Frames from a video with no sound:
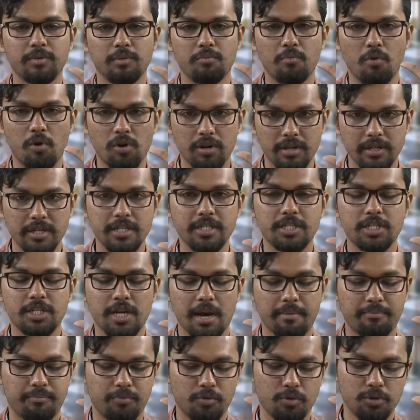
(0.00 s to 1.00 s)
the modernist
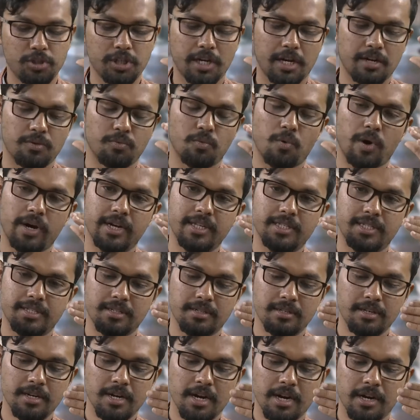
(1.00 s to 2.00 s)
approach and one is
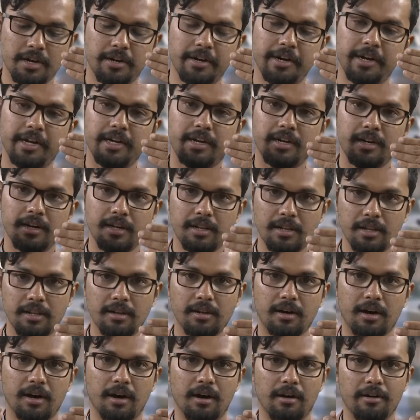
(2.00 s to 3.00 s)
the critical
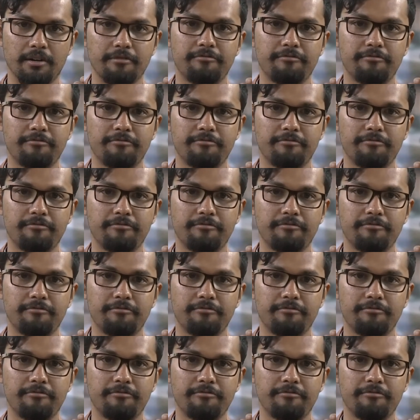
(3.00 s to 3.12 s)
uh,